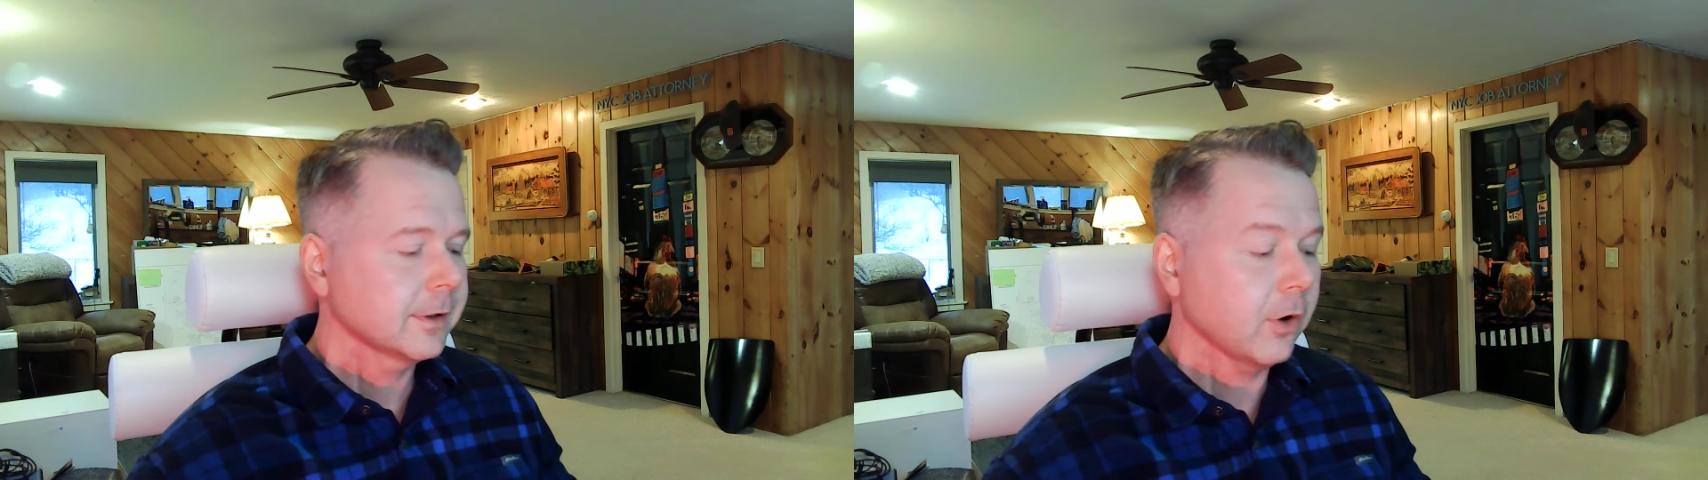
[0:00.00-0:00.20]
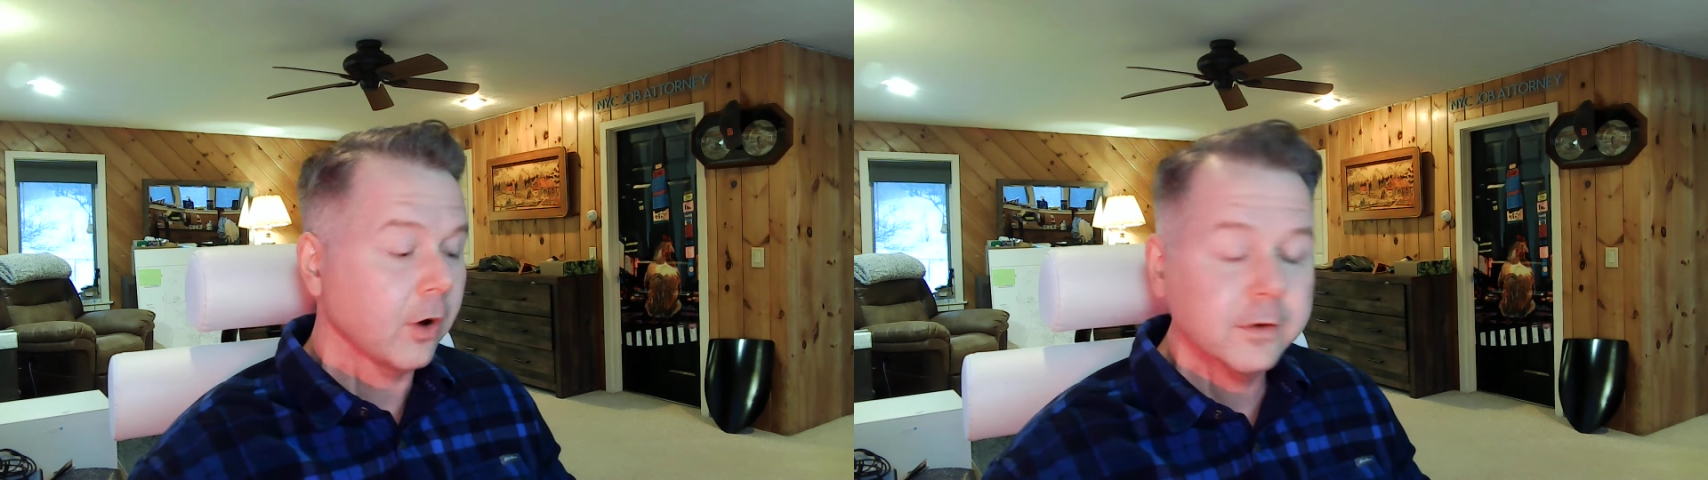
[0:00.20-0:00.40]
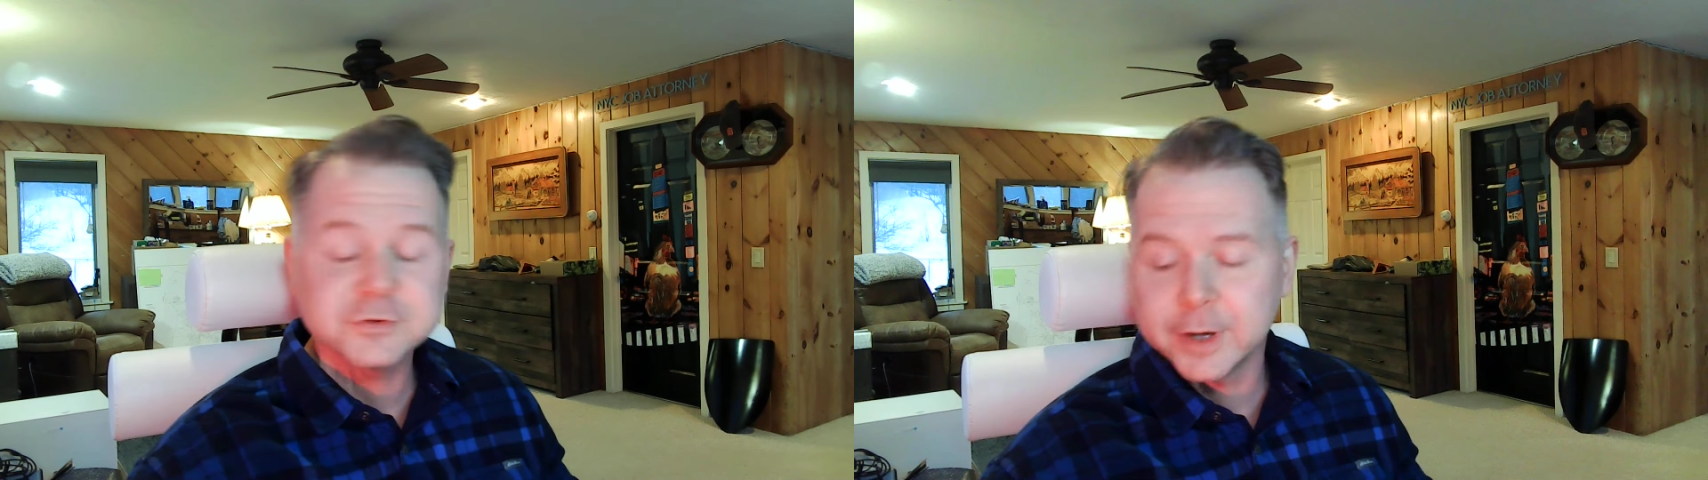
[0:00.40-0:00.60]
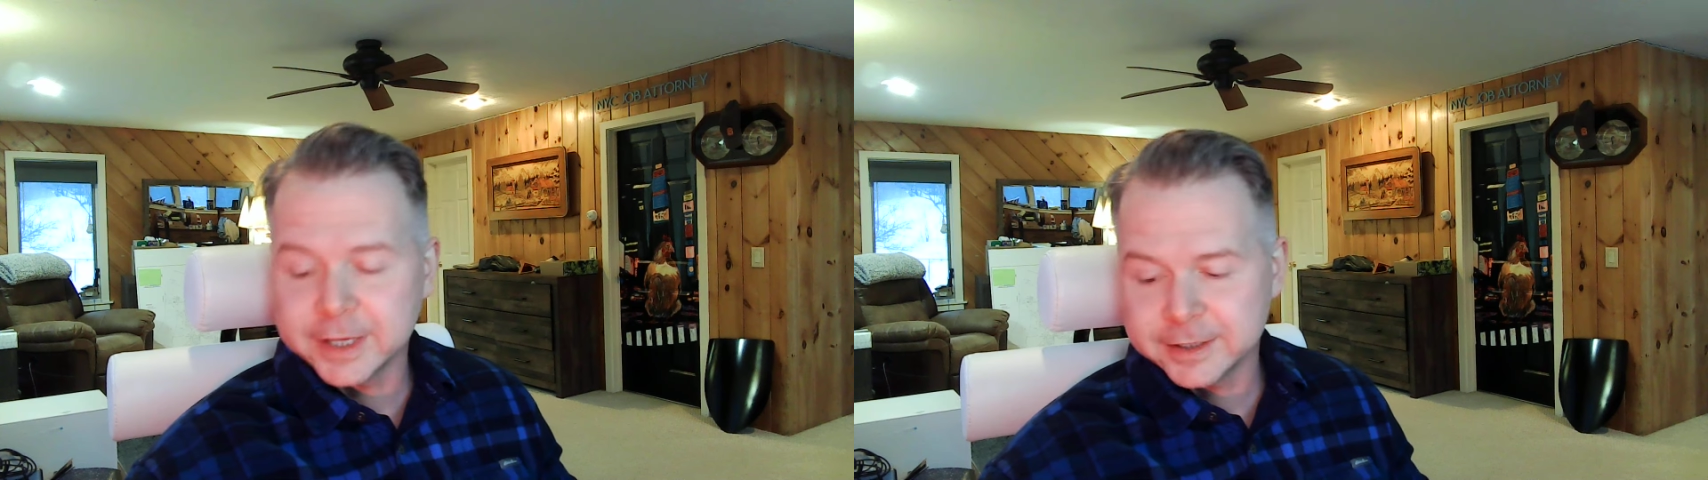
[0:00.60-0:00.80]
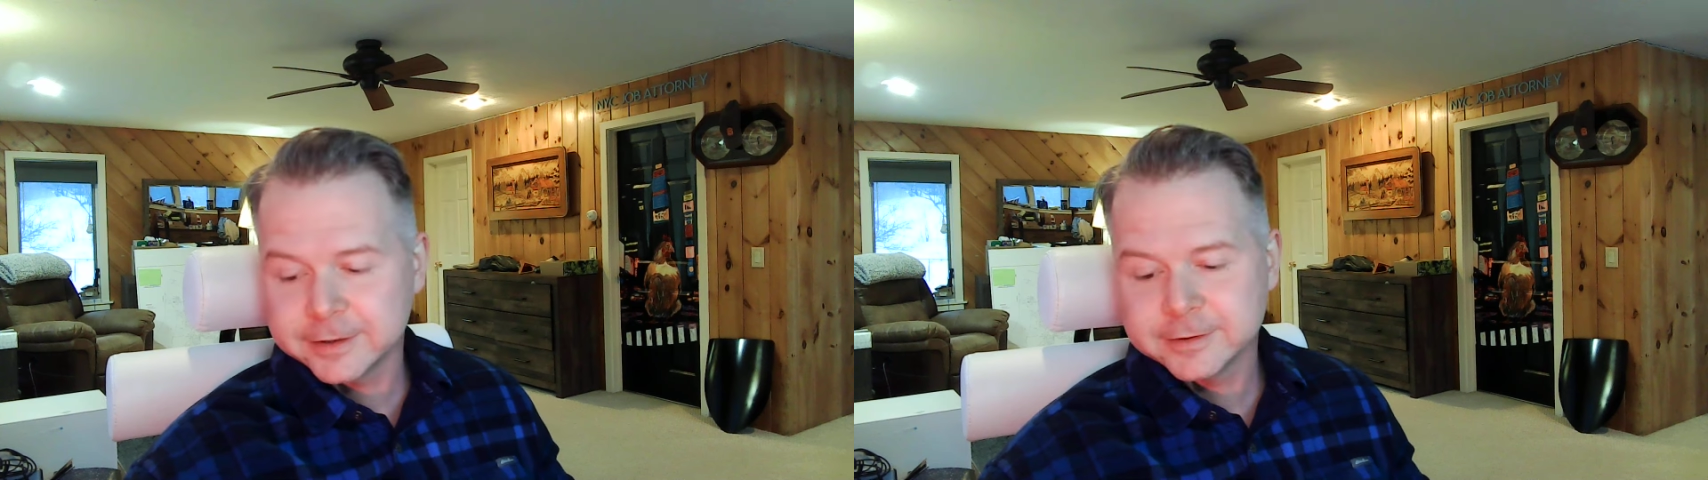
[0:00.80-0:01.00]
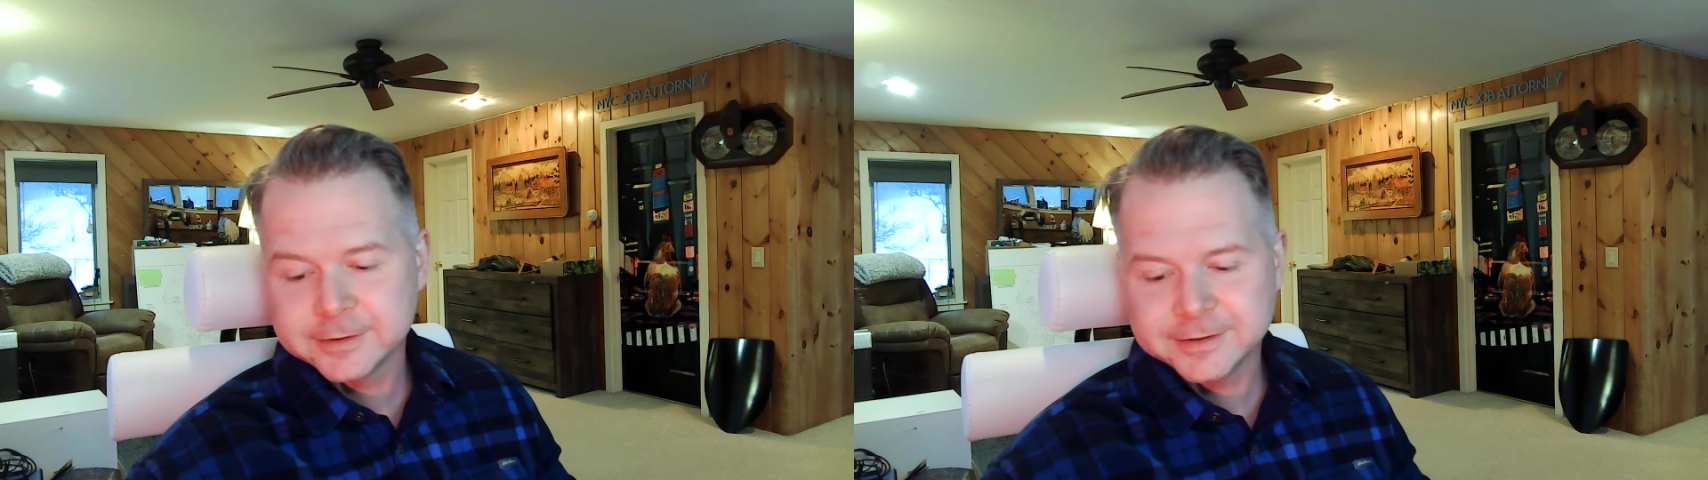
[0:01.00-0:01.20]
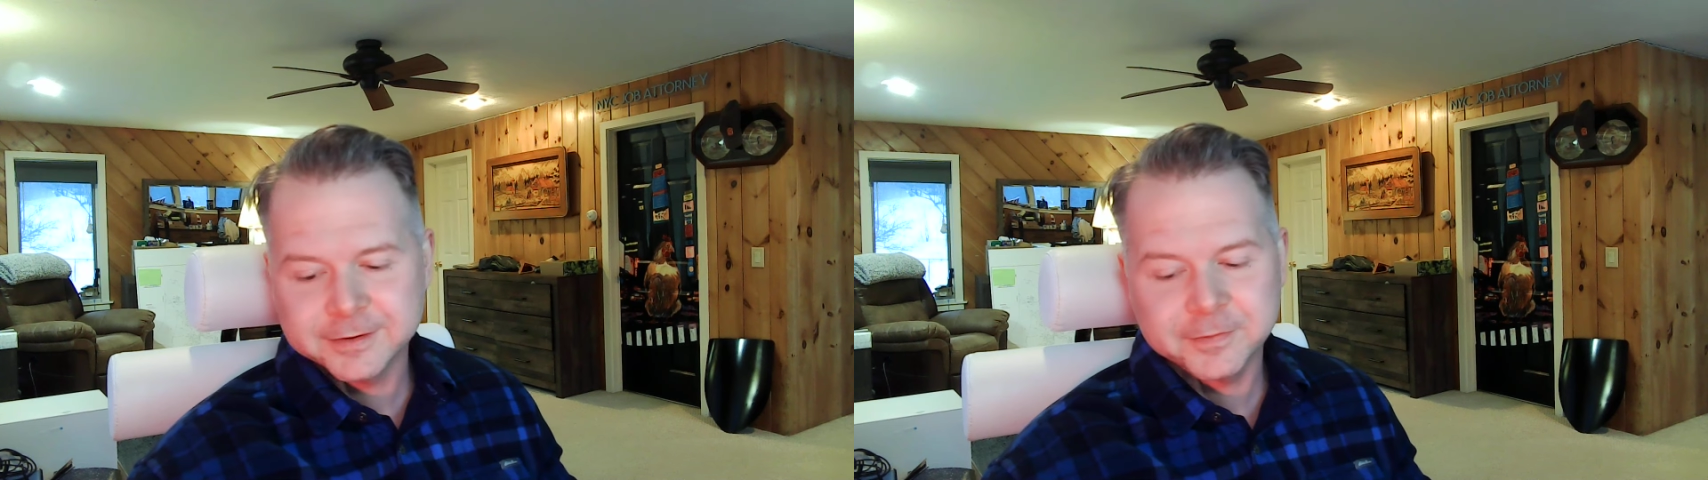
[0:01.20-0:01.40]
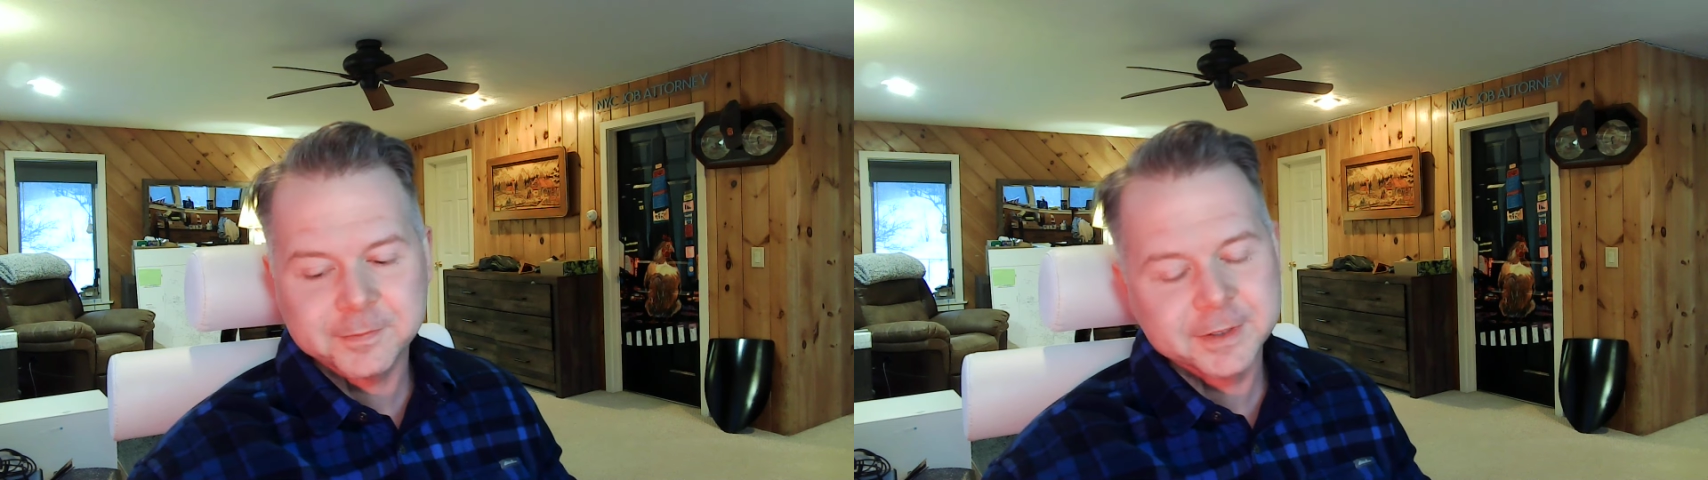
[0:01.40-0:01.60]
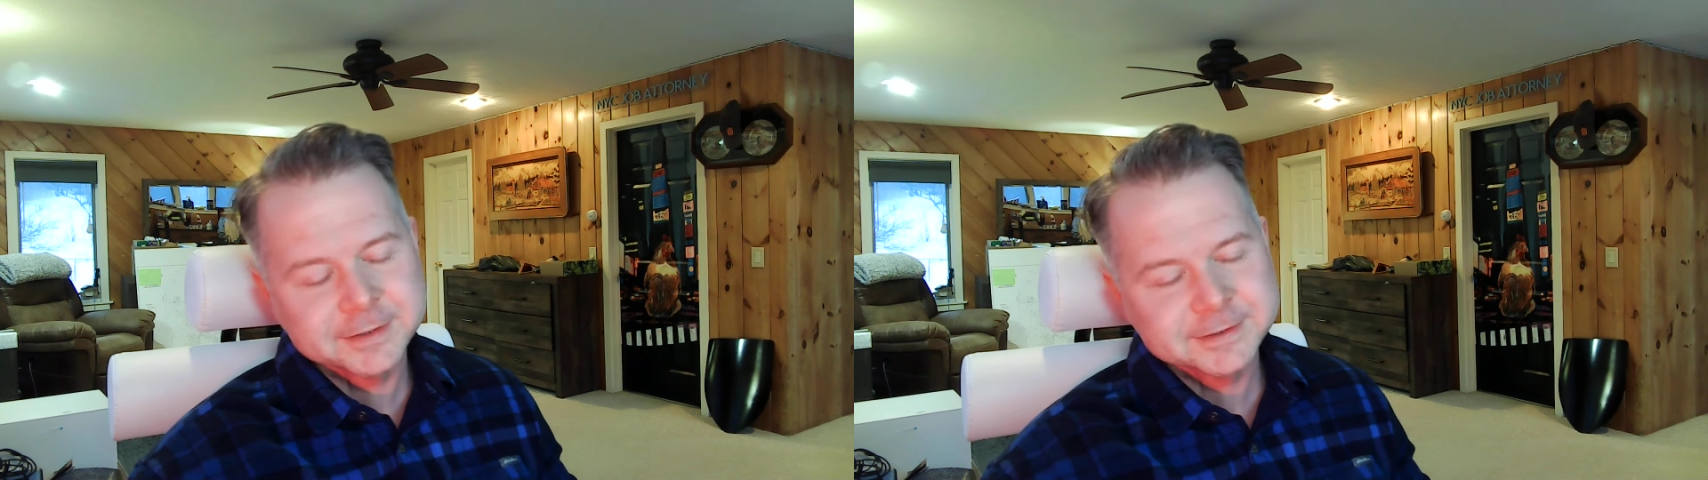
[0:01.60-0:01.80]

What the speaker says: I hear he's